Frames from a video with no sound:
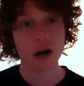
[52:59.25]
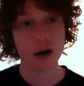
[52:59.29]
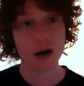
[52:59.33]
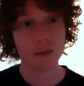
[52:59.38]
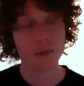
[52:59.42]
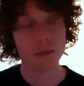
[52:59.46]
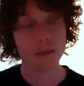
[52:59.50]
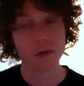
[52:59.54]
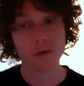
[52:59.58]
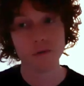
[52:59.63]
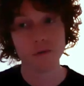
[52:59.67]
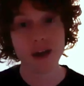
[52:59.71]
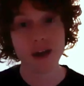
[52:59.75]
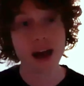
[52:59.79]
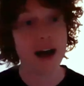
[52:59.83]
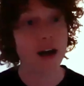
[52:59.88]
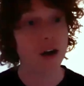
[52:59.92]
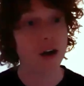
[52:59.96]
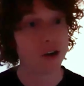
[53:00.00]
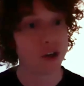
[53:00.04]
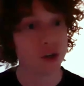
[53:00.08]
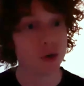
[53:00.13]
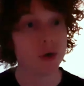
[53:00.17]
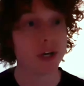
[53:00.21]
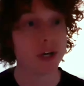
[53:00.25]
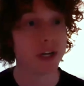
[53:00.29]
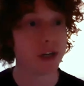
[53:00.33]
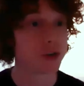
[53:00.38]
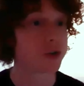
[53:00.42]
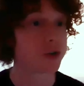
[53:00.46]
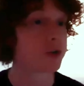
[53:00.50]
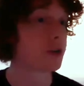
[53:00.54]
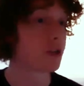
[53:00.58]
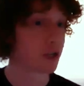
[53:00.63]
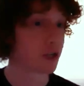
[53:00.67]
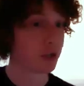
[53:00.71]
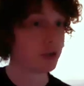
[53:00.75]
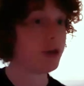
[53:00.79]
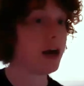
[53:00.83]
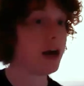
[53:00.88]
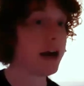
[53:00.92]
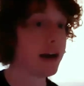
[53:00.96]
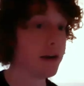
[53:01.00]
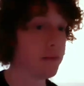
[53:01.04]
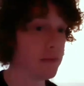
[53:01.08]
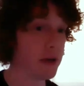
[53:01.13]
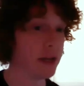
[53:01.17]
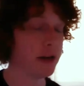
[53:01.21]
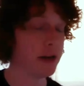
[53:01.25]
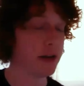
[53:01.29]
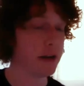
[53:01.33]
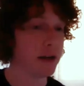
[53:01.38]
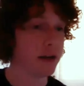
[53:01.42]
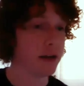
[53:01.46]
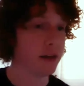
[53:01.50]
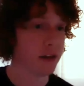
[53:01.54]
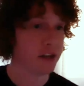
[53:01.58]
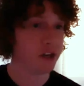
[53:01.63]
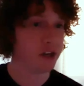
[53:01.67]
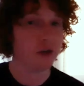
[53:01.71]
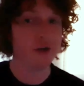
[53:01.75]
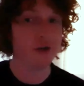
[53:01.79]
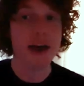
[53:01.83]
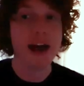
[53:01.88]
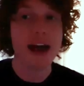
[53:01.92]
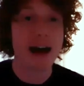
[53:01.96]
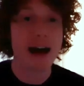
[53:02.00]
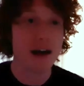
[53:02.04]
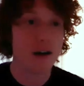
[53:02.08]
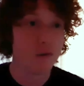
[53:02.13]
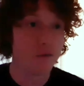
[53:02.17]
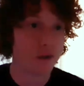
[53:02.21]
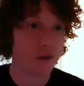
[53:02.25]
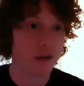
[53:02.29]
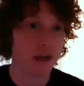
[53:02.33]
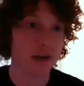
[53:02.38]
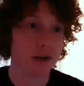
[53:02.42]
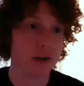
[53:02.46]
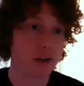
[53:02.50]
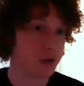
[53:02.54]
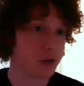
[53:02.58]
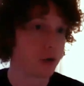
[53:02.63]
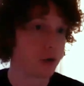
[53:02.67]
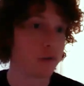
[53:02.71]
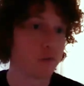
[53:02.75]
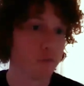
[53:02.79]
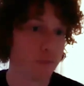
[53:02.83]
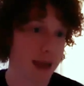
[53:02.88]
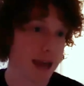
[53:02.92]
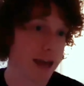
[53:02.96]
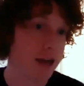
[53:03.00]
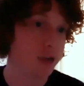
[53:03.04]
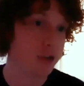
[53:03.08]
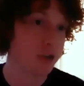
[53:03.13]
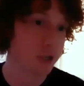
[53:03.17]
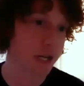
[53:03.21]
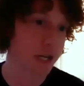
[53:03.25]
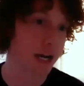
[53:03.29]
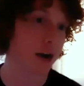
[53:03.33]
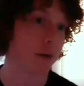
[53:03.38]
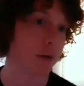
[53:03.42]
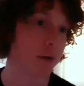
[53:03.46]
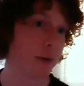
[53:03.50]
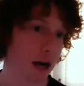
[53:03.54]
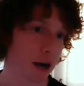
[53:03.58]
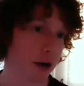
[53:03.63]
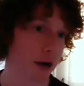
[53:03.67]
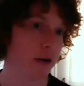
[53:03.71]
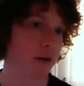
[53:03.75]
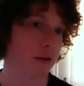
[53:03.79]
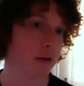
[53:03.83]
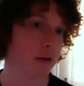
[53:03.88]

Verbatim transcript: um, value and interest alignment that you have in a sort of managed care model.